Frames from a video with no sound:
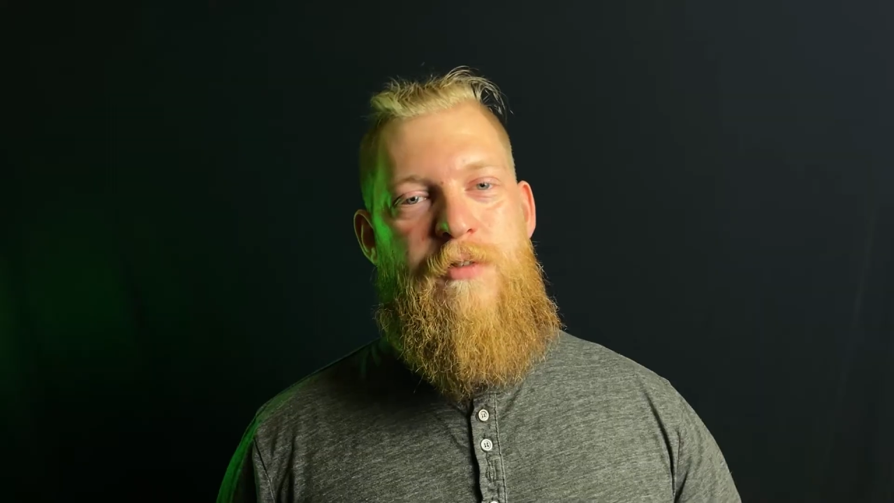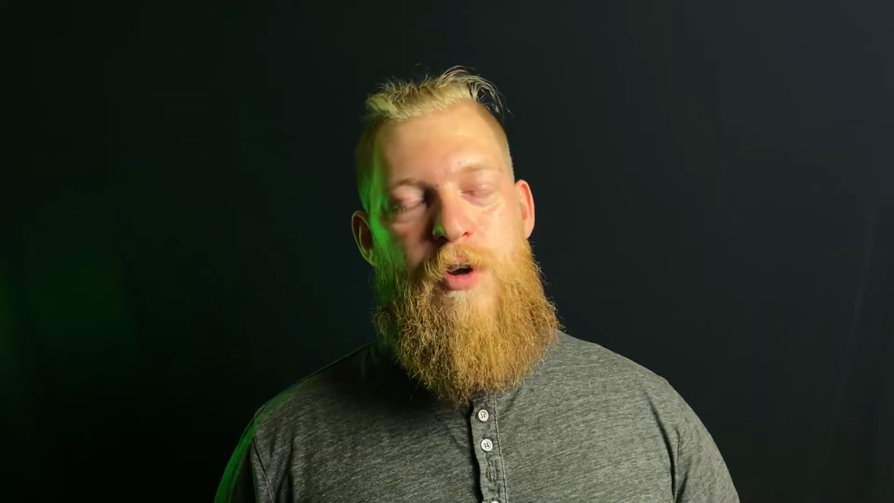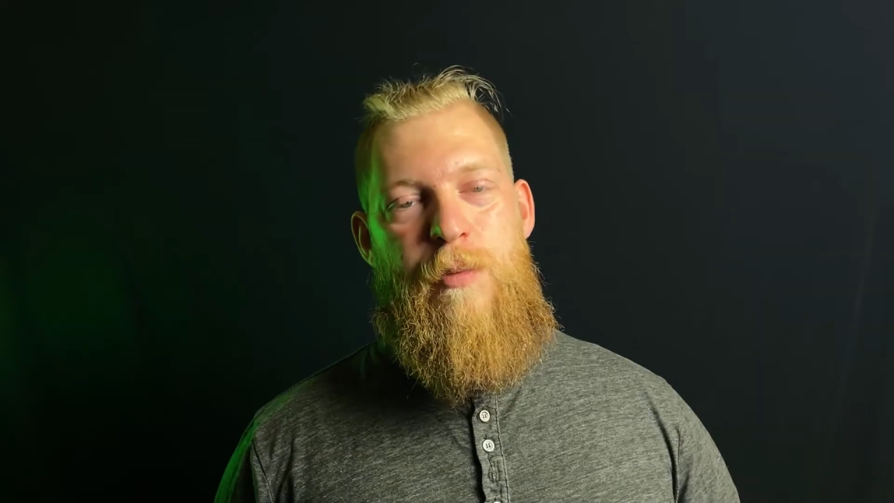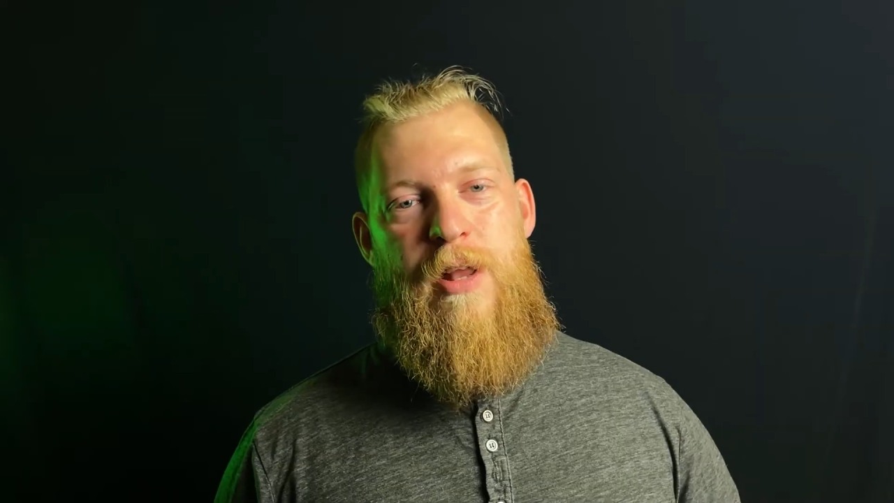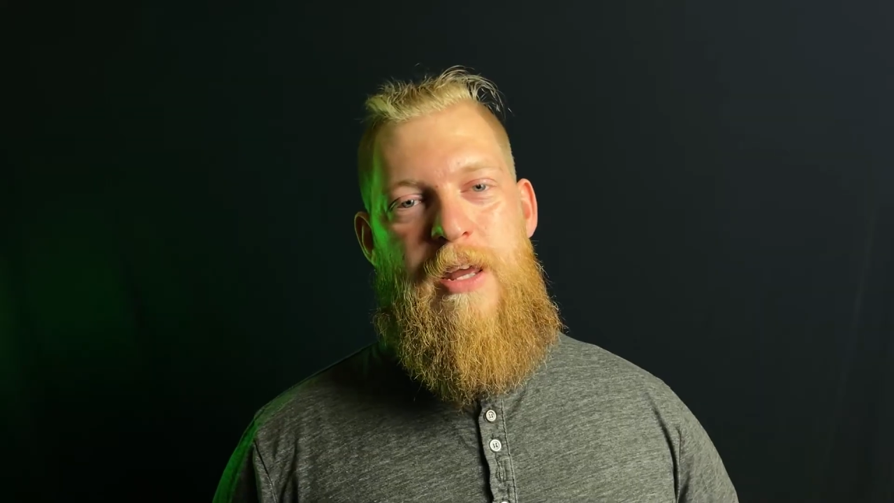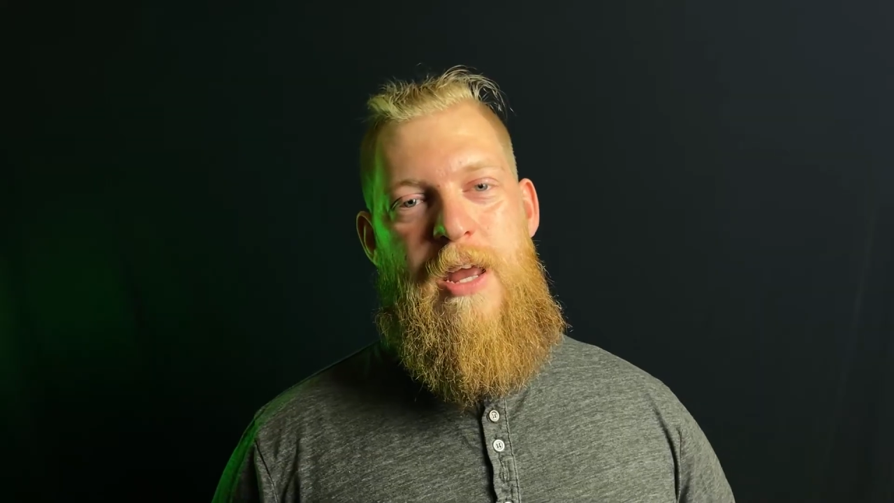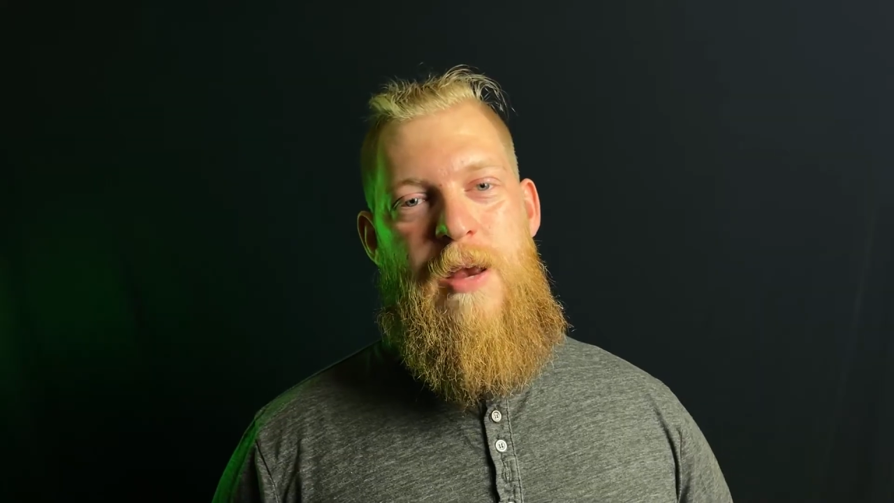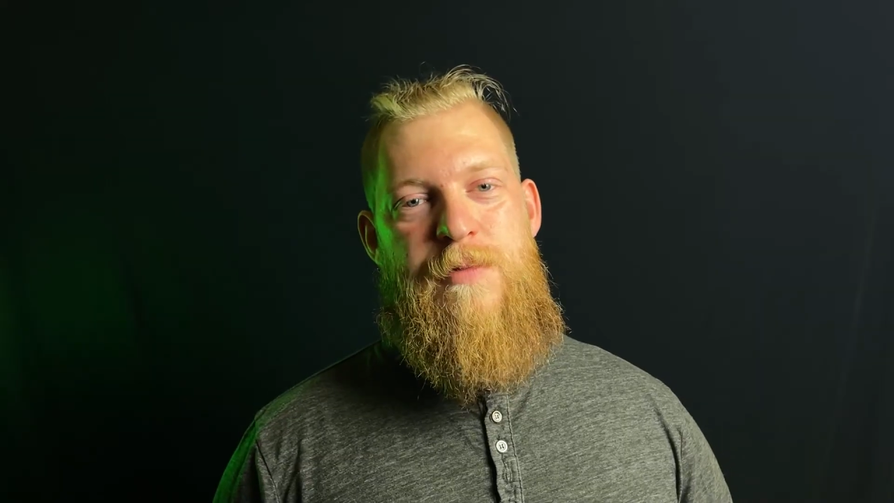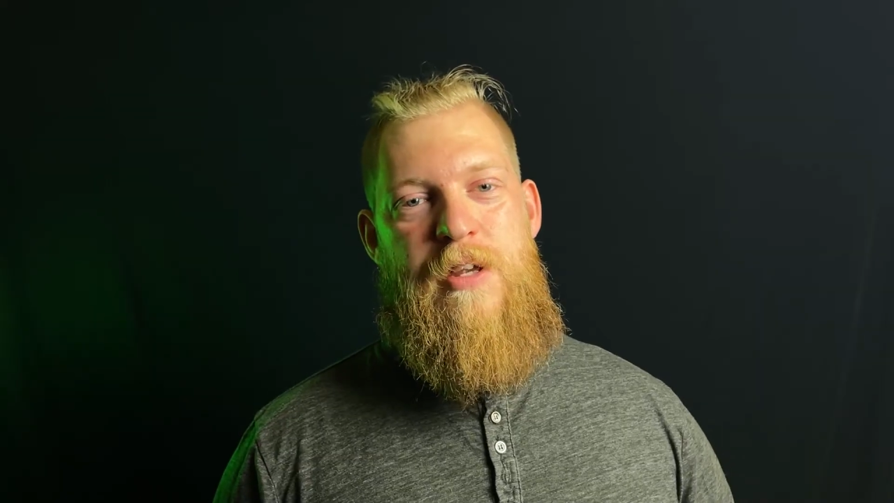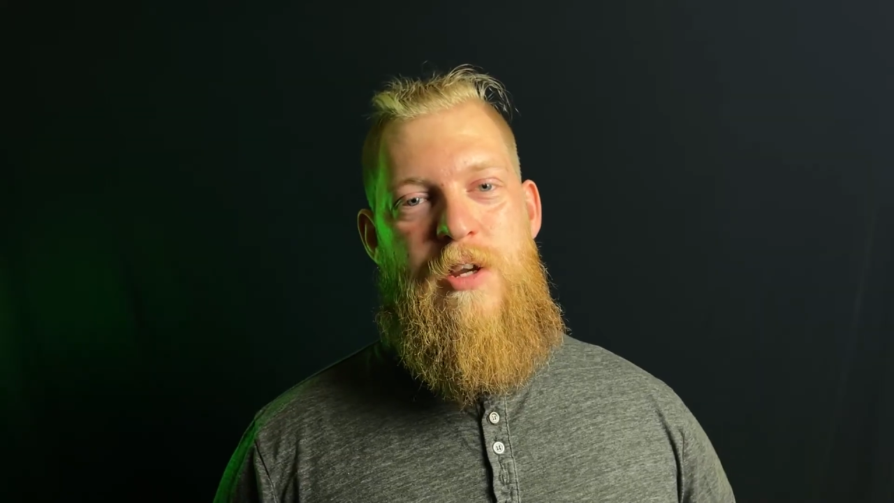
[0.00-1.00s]
if you play
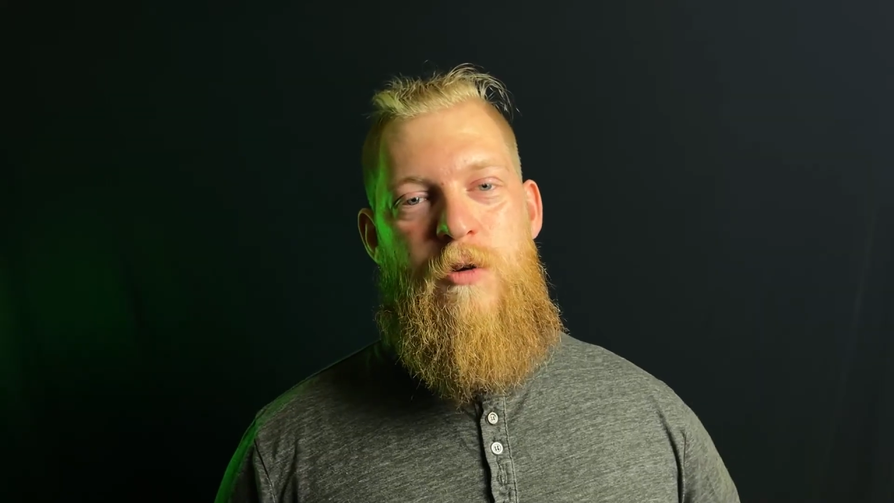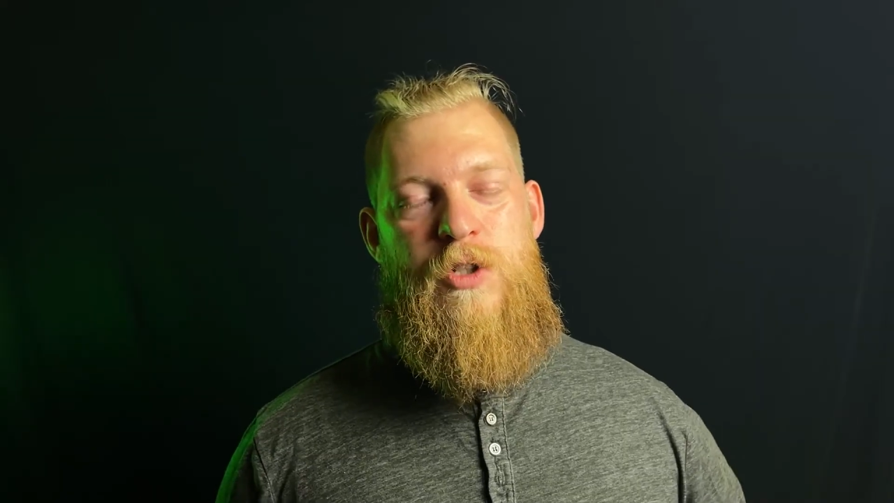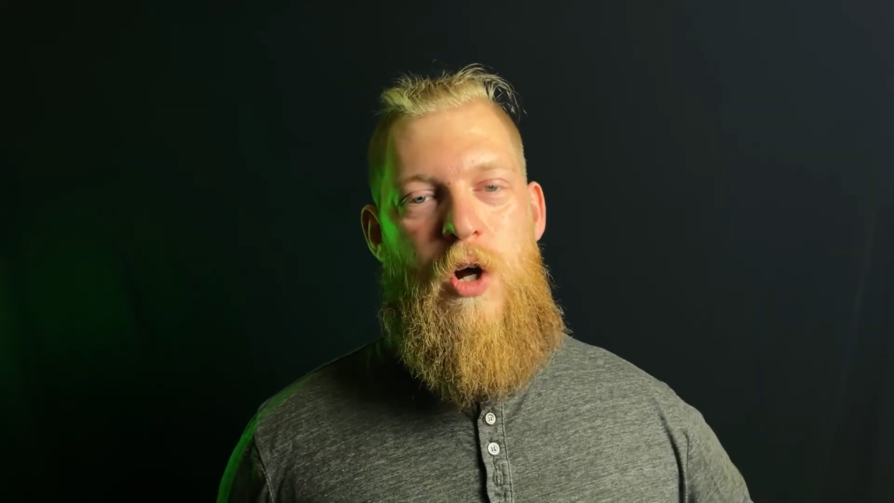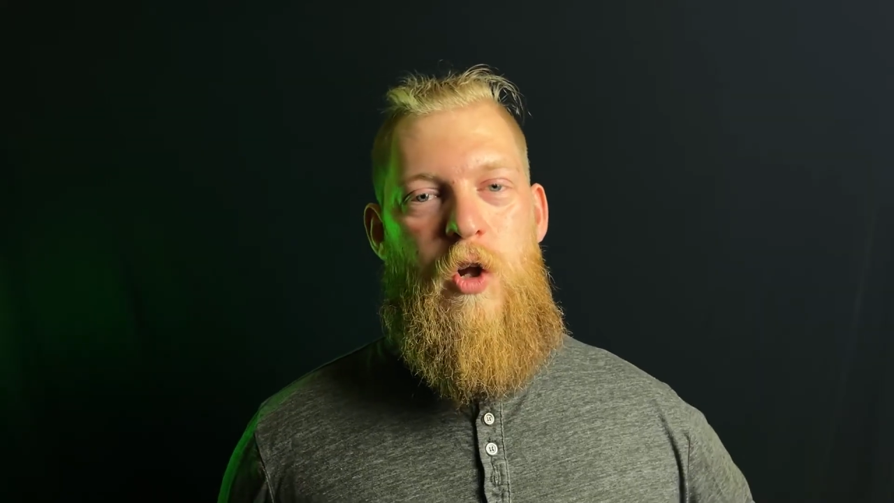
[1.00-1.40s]
games that use a